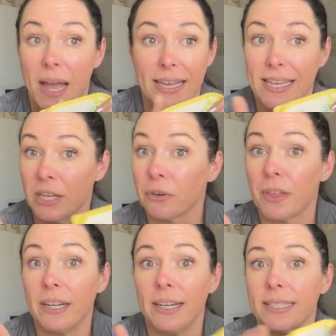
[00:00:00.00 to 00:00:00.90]
I hear
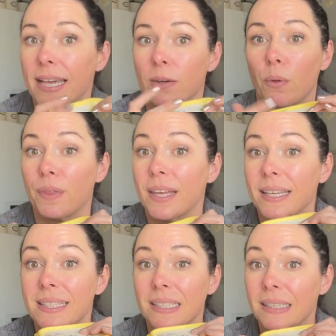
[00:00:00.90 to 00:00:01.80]
that it is. I don't think
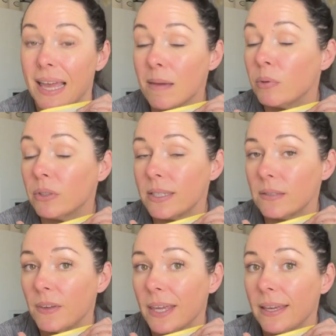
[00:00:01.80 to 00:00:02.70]
it's labeled
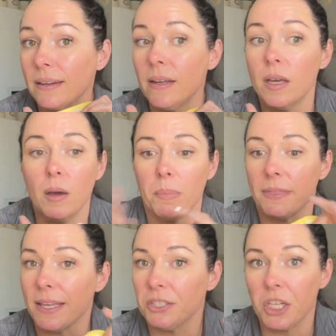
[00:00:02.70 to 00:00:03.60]
as vegan, but
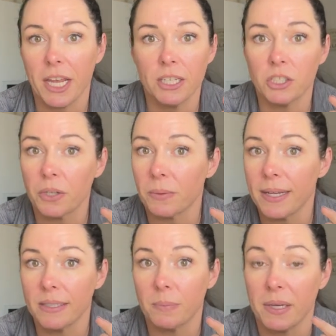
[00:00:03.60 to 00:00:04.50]
they changed the
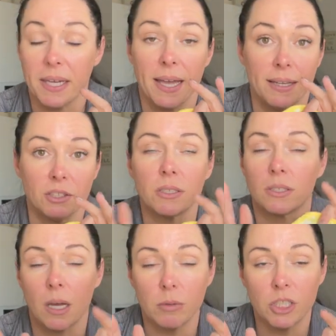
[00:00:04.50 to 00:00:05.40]
recipe and just
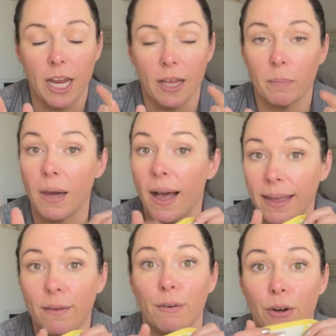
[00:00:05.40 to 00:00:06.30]
double check, but I
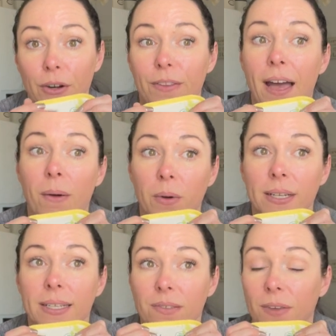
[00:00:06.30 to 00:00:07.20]
have heard that
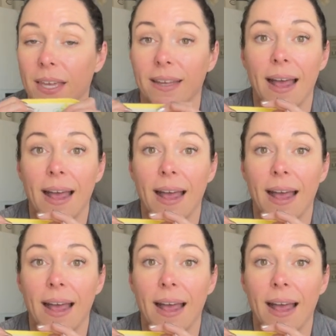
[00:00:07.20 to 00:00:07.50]
one is vegan.